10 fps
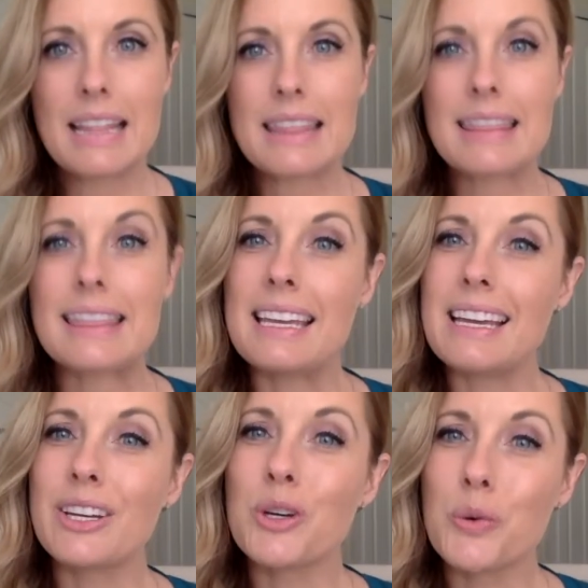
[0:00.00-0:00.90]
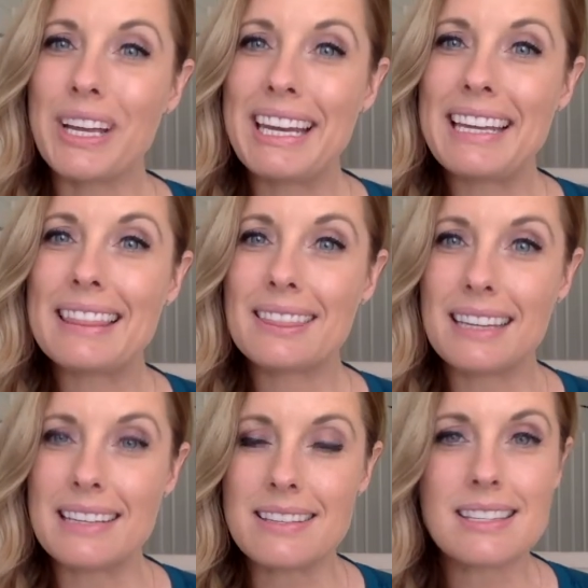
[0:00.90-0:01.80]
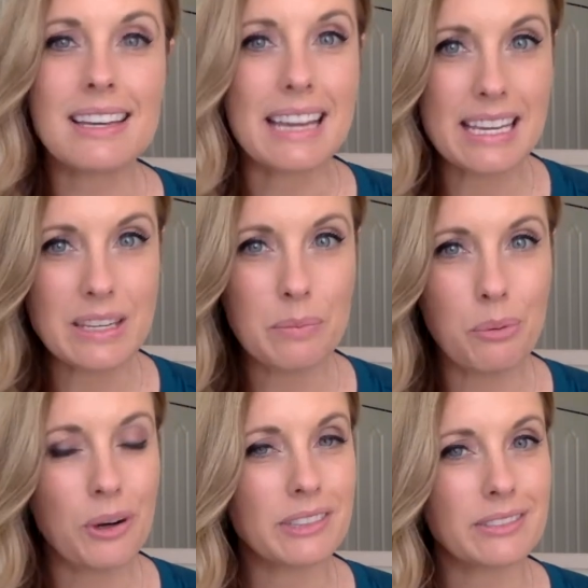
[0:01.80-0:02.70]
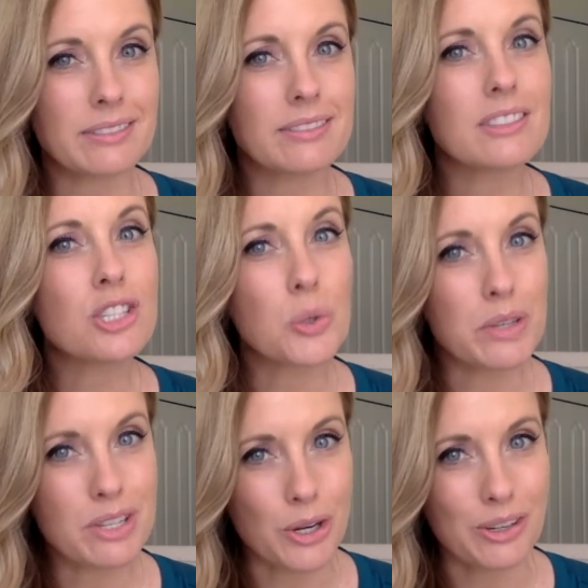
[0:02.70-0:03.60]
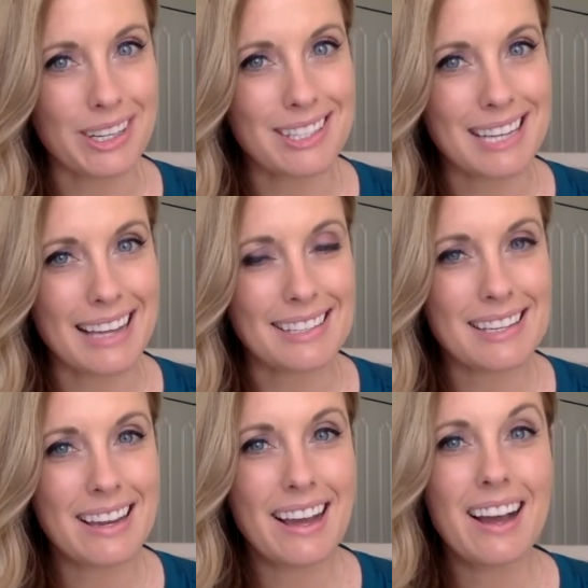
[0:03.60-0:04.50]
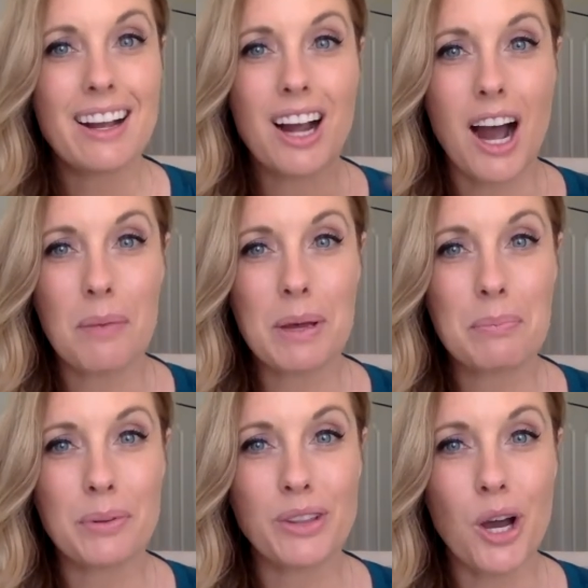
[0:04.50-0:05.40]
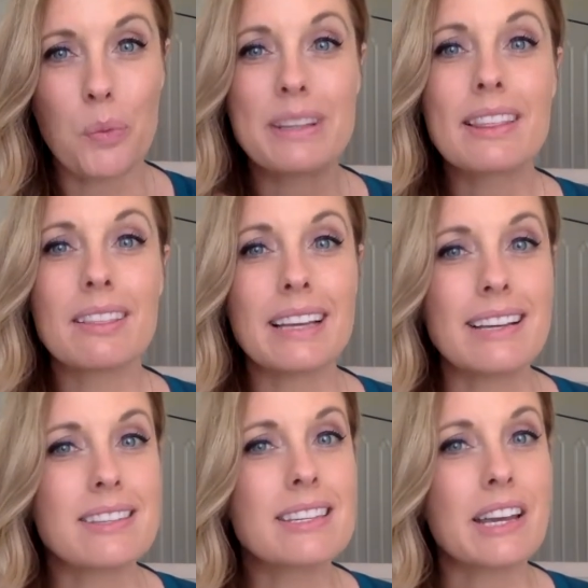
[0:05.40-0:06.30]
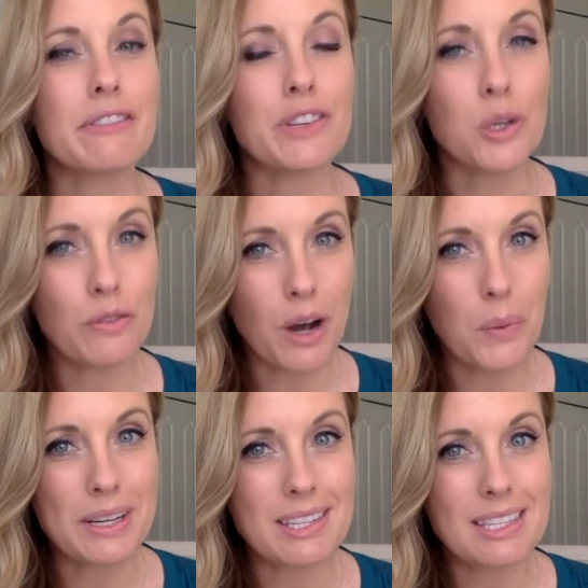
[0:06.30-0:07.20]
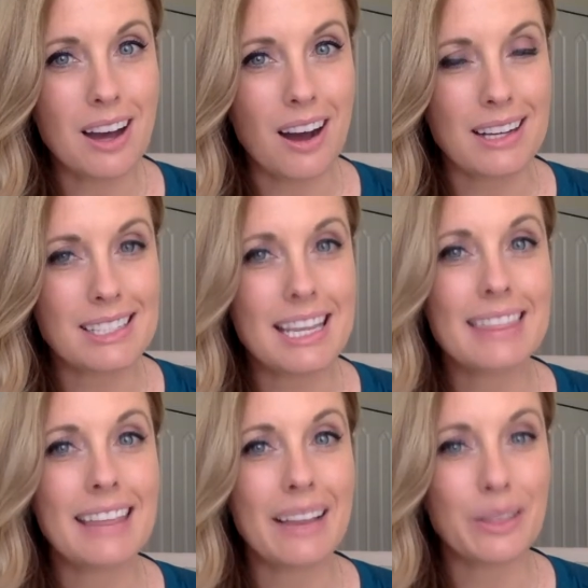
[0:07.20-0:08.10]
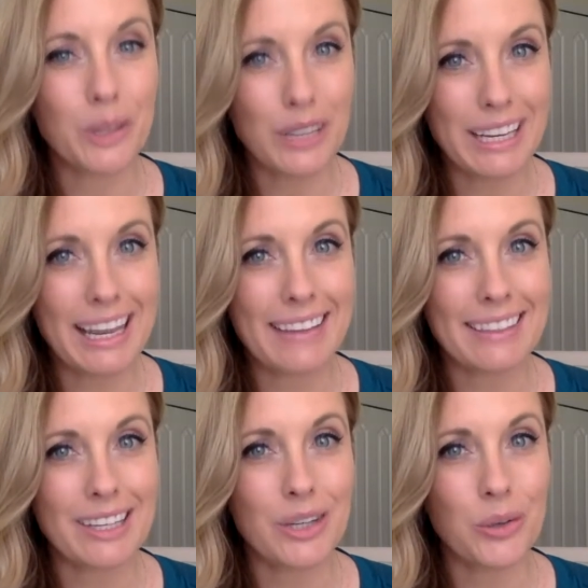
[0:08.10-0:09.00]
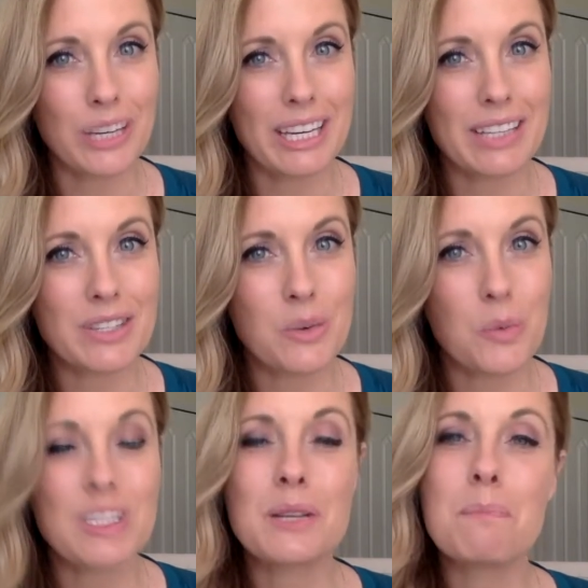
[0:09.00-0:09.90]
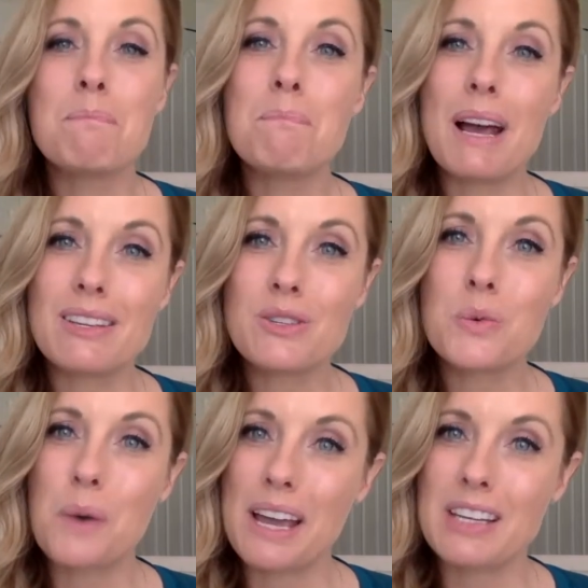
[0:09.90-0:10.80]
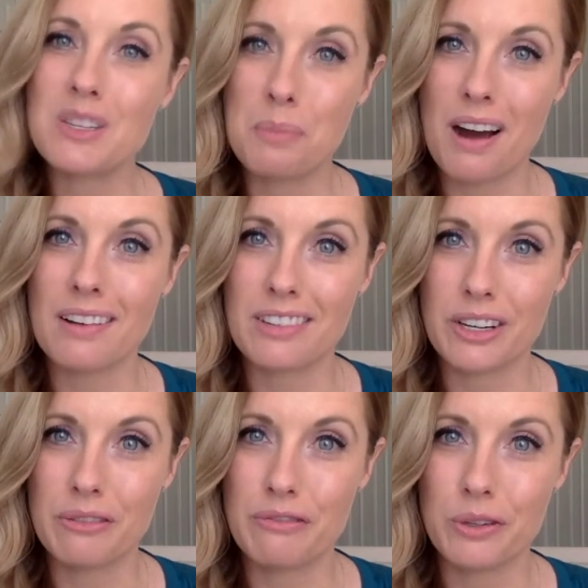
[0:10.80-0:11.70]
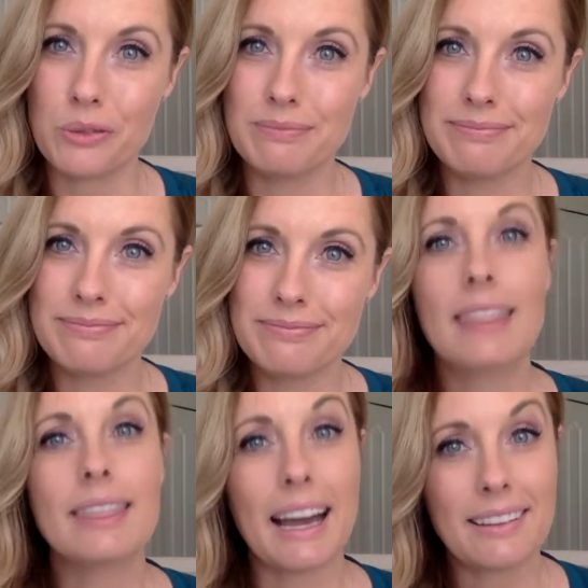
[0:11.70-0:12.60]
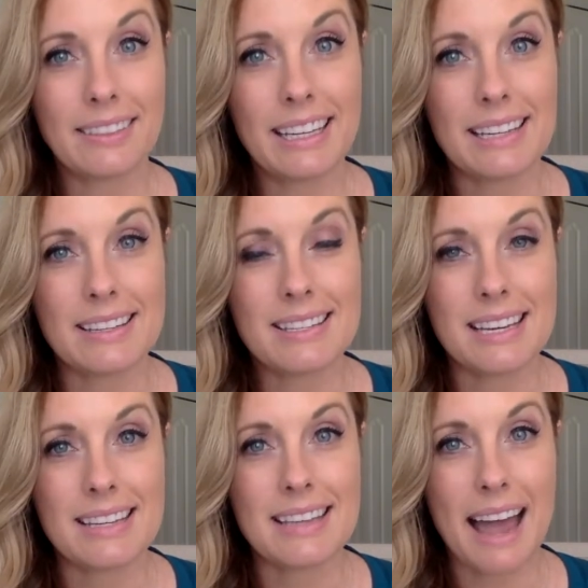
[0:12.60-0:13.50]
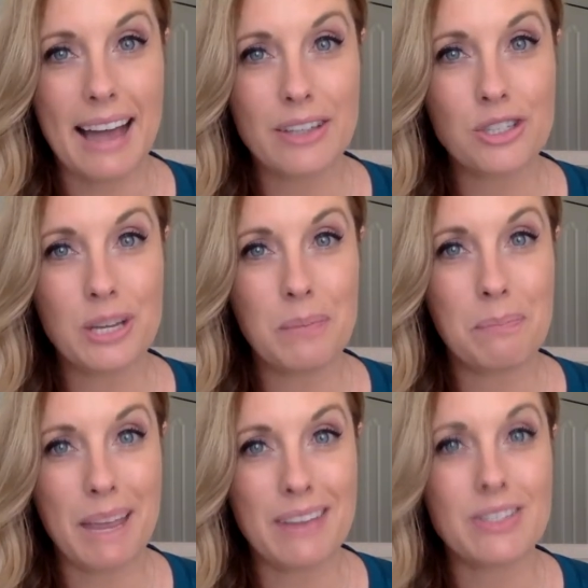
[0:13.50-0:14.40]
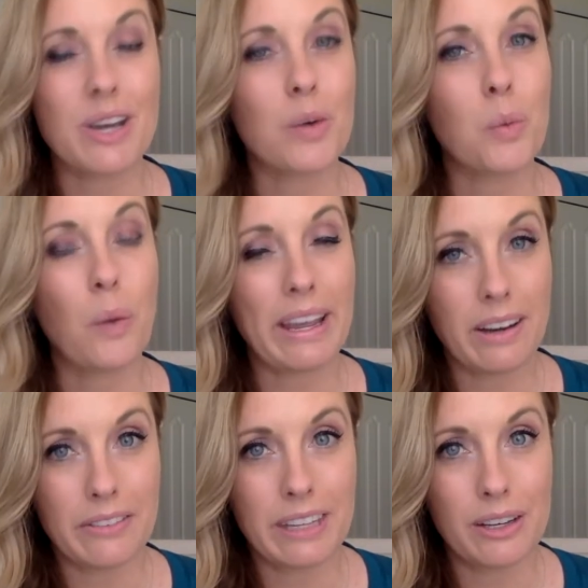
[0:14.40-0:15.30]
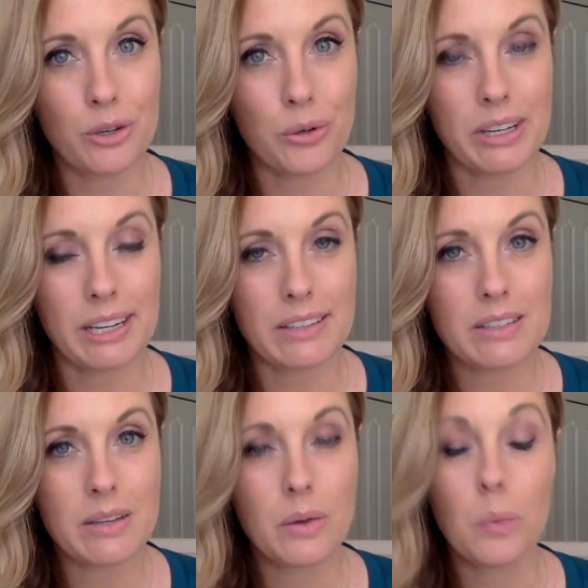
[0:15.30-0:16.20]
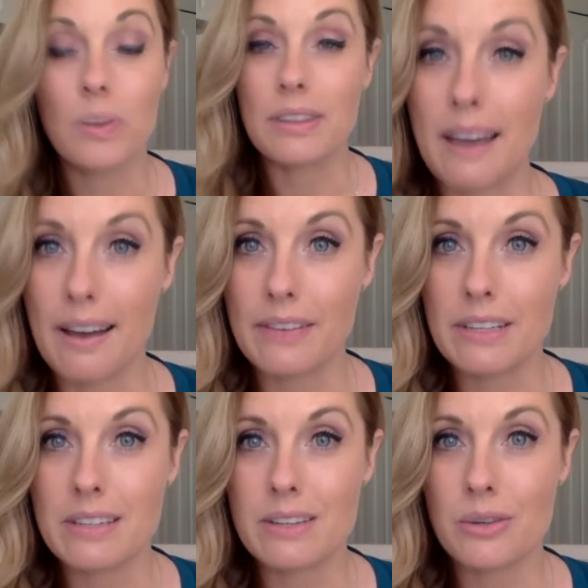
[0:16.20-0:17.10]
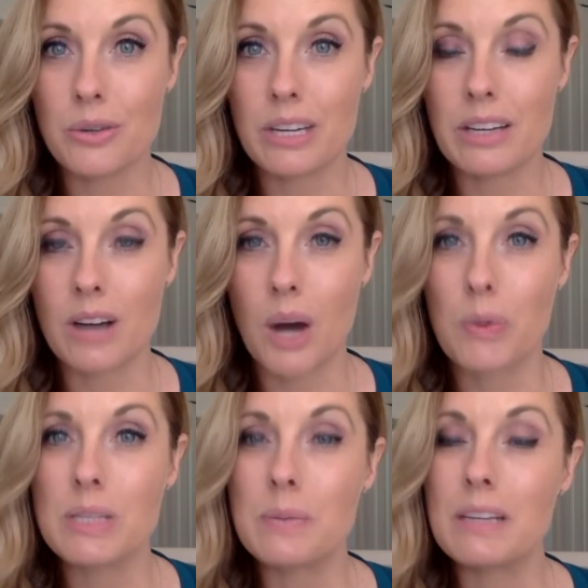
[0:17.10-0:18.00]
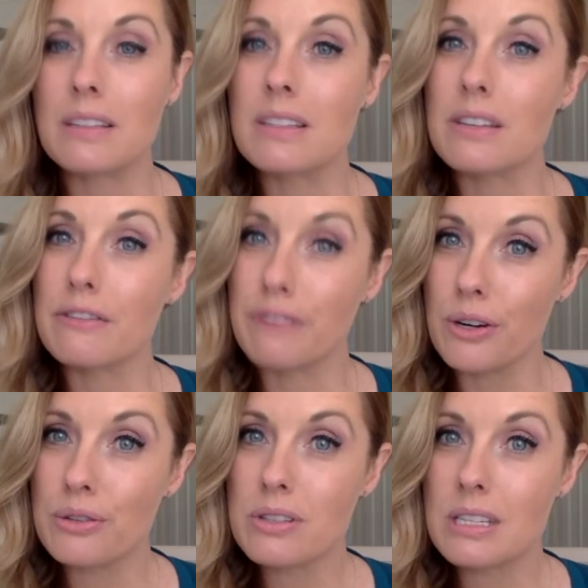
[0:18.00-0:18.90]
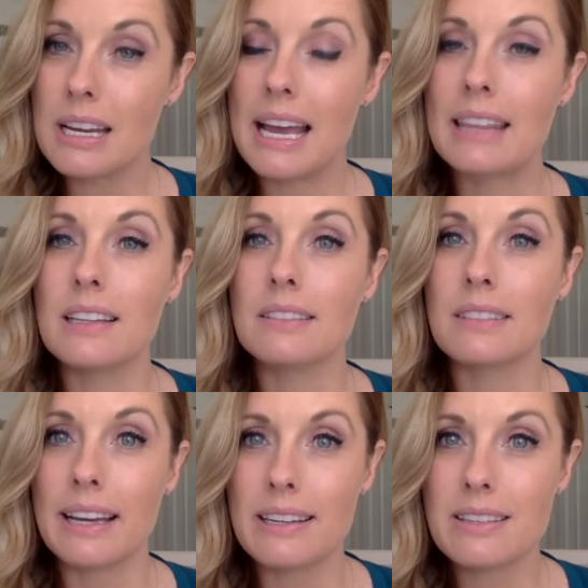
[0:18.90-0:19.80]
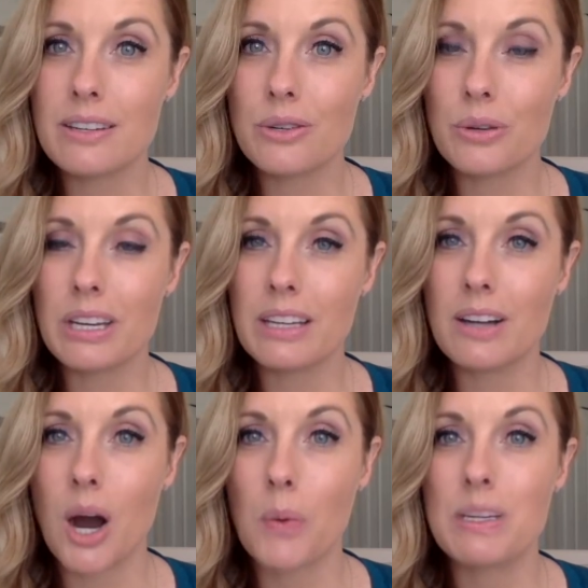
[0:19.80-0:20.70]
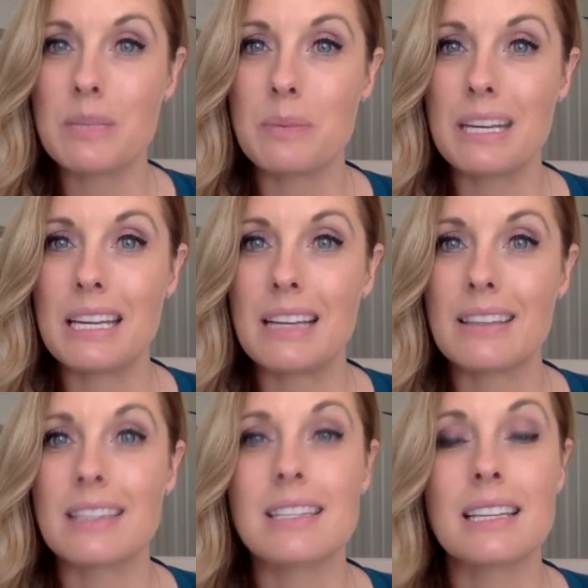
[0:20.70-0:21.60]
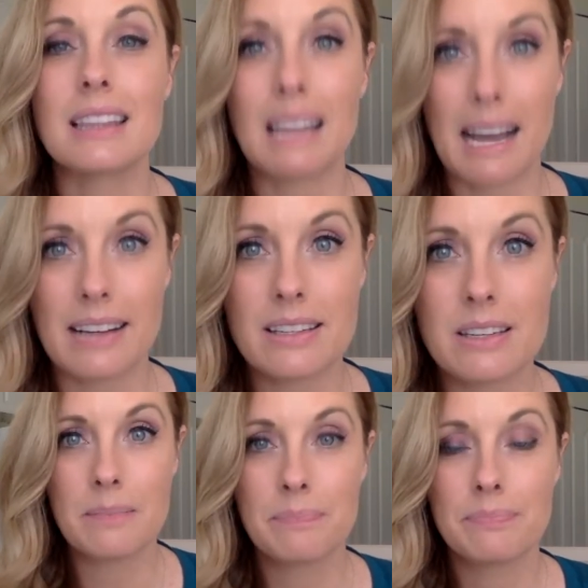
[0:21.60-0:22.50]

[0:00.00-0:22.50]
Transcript: The ingredient list is important to a certain extent. Comment below with list if you've always thought that looking at the ingredients was the best way to spot good food. That list is actually based on weight of the ingredients, with the heaviest ingredient always being listed first and the lightest ingredient always being listed last.